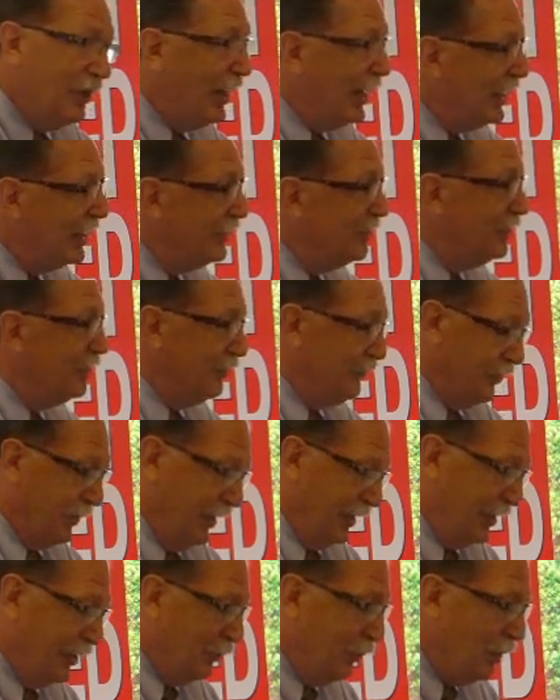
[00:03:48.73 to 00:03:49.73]
your head and your
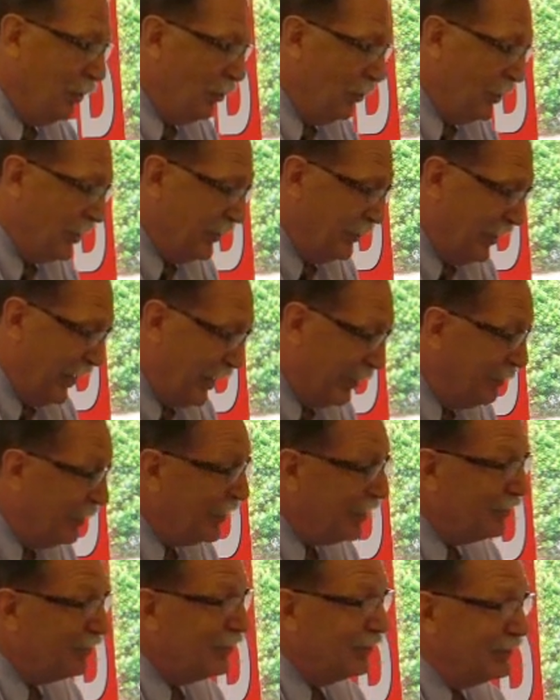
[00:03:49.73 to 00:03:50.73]
feet. And we wanted that
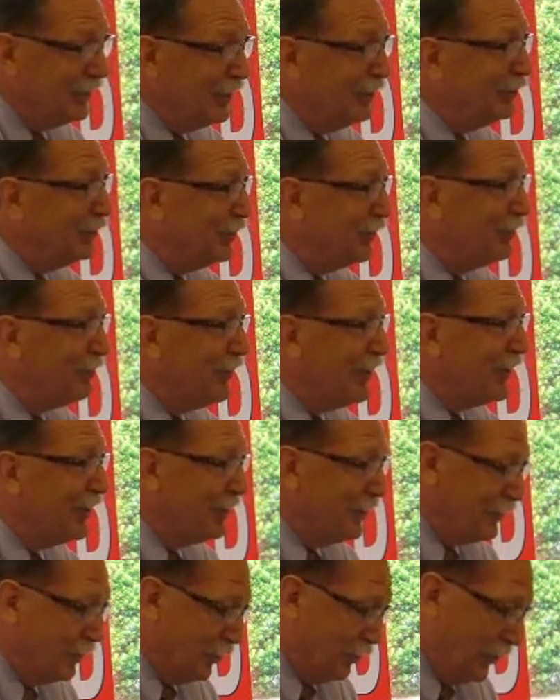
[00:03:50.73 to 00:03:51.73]
because it's easier to
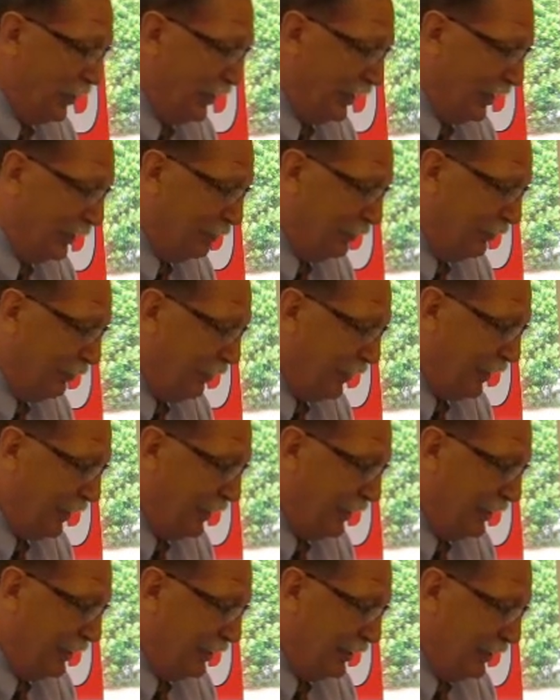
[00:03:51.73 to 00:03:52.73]
find it on the way up.
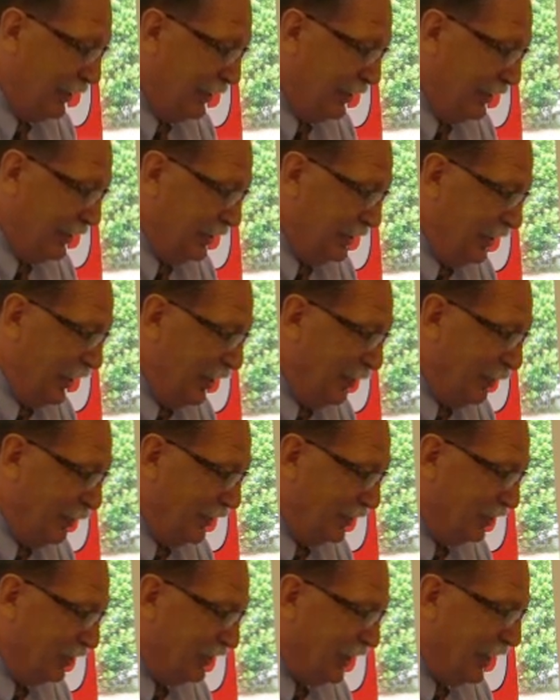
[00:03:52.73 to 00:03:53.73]
Now I'm
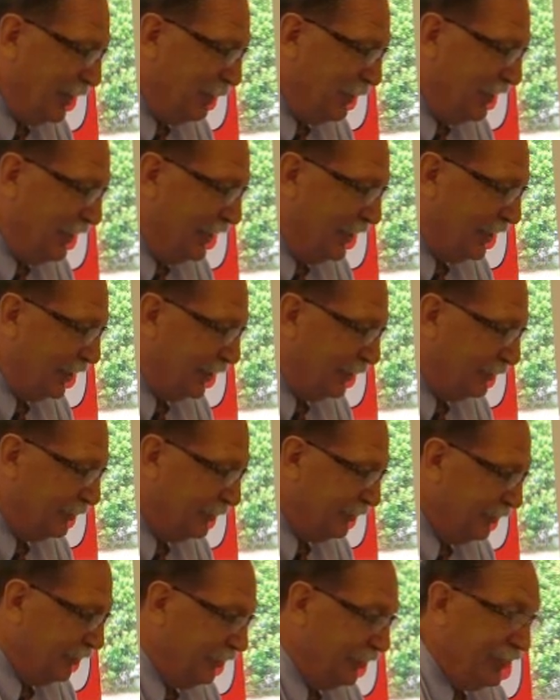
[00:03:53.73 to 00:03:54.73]
going to stop it here.
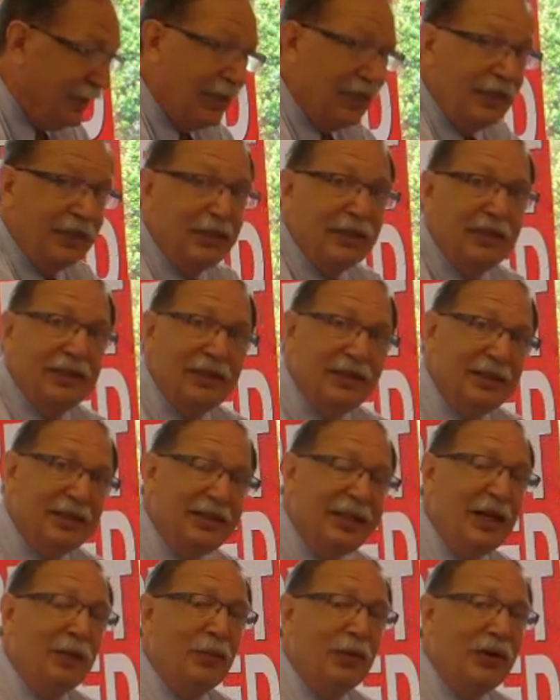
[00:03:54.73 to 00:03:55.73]

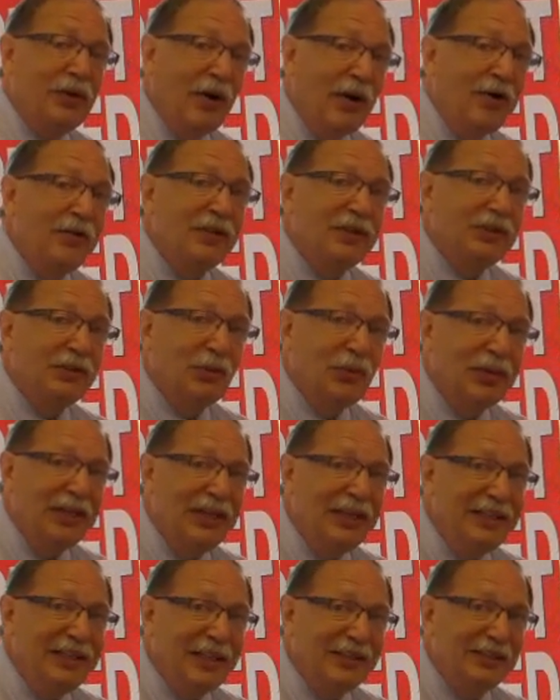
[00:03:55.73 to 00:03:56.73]
Now, regardless of what
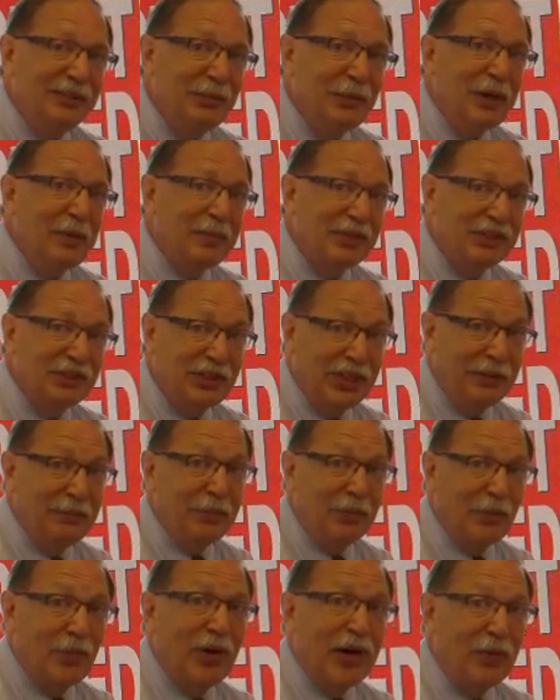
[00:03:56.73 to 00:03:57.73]
he tells me, I'm going to stop
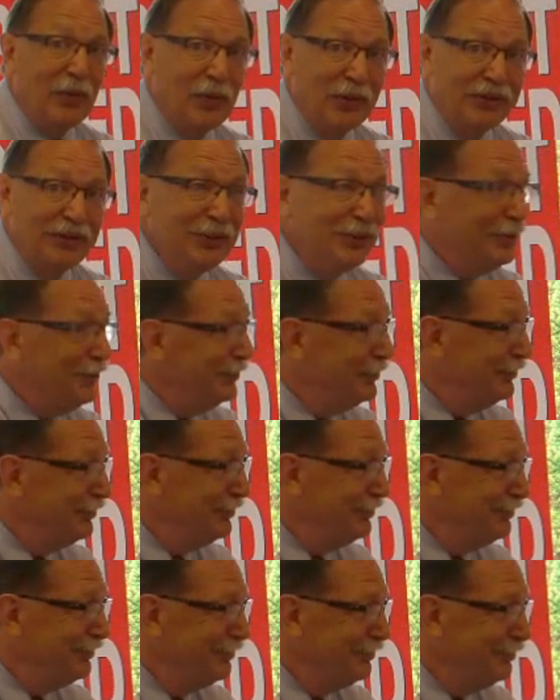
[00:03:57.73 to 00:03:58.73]
it where I want to,
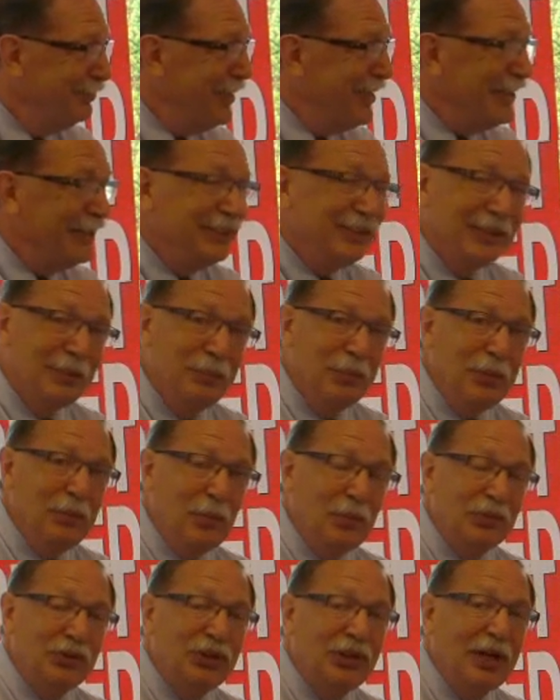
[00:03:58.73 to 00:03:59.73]
because some people will